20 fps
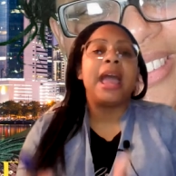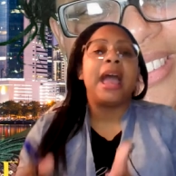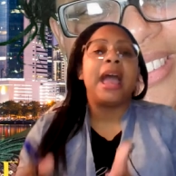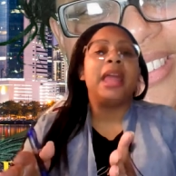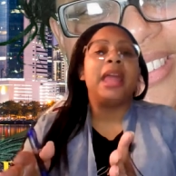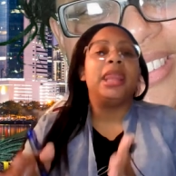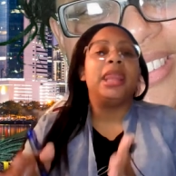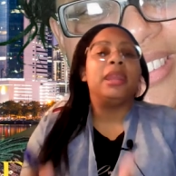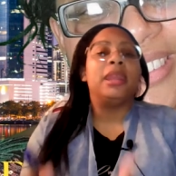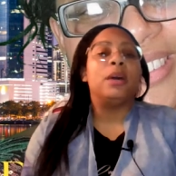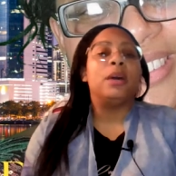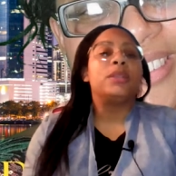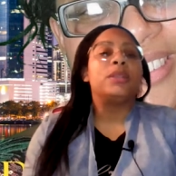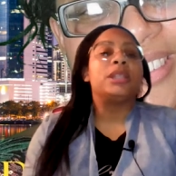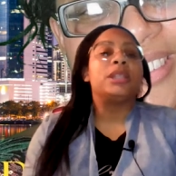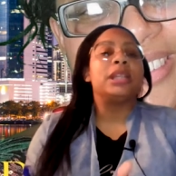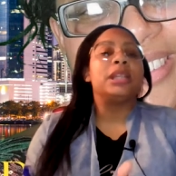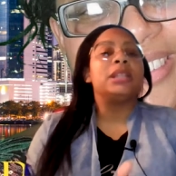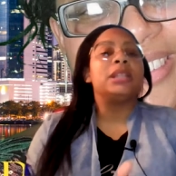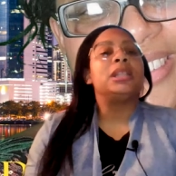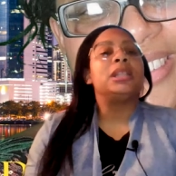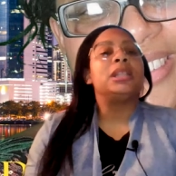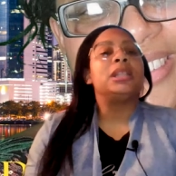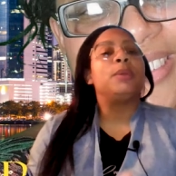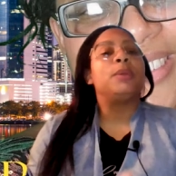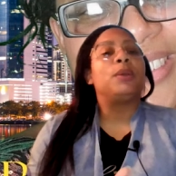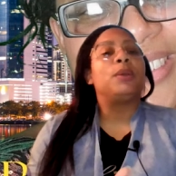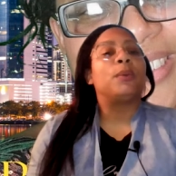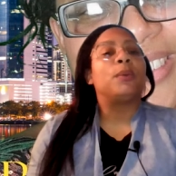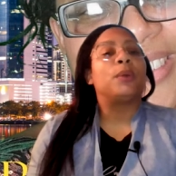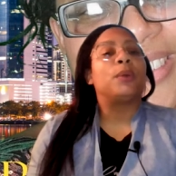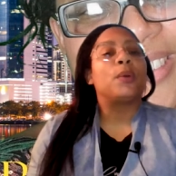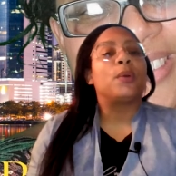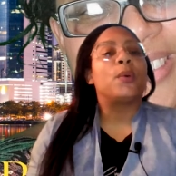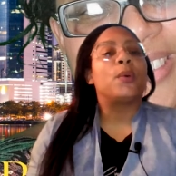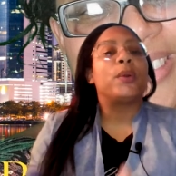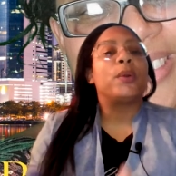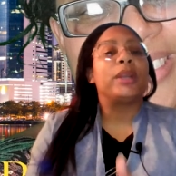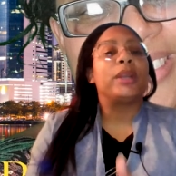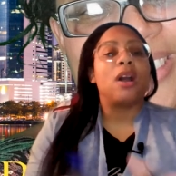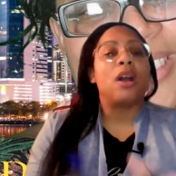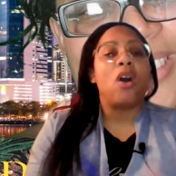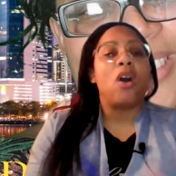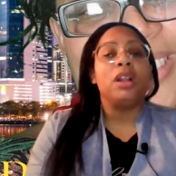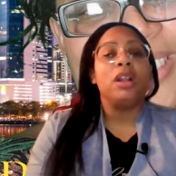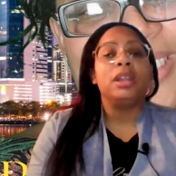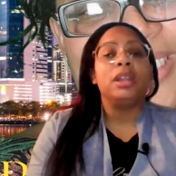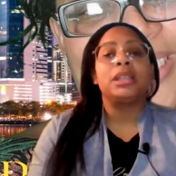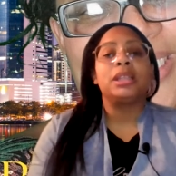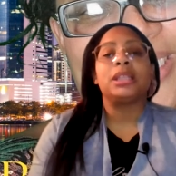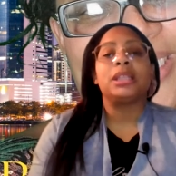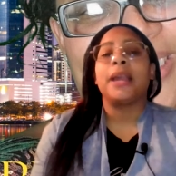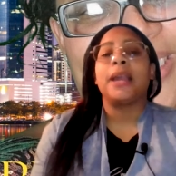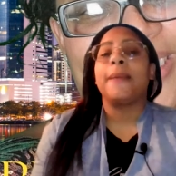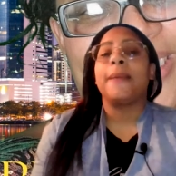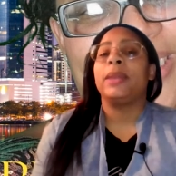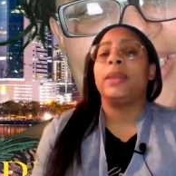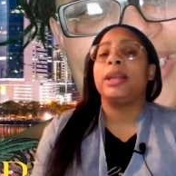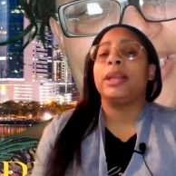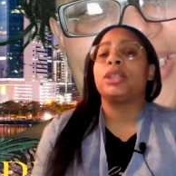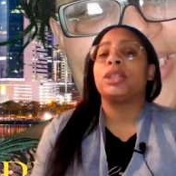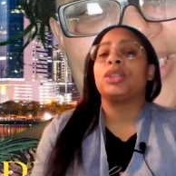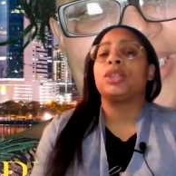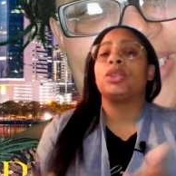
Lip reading: And those things need to be recorded all in the same place.